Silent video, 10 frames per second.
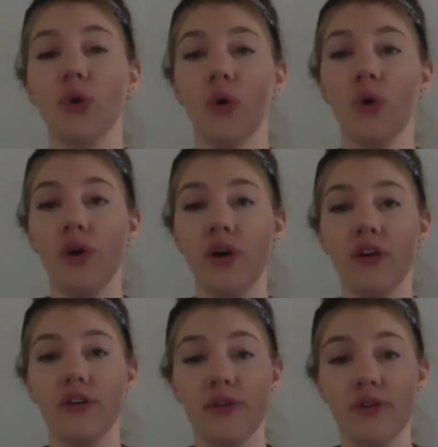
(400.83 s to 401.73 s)

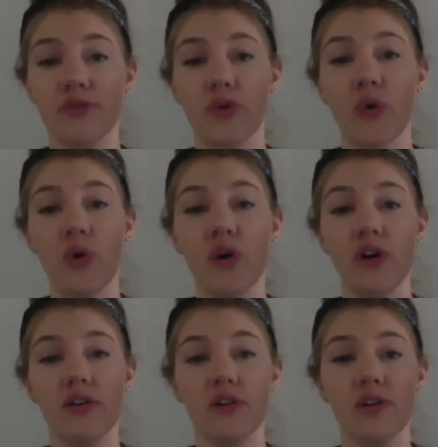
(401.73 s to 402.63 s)
Quarters,
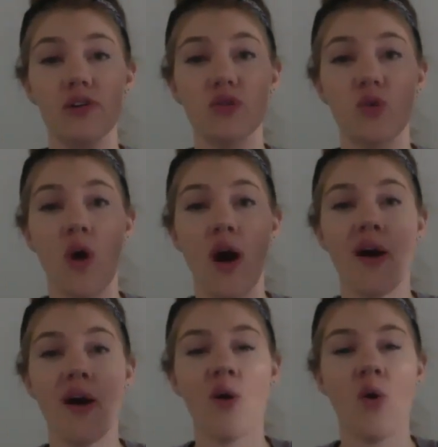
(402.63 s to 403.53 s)
quarters, quack,
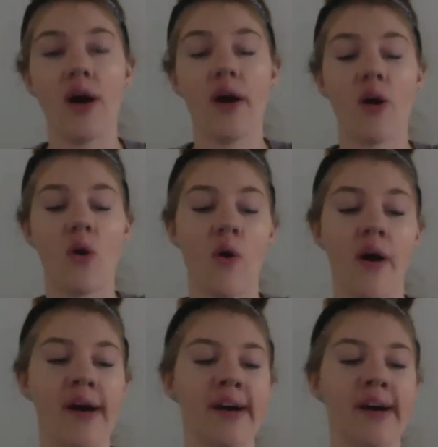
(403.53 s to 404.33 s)
quack, quack.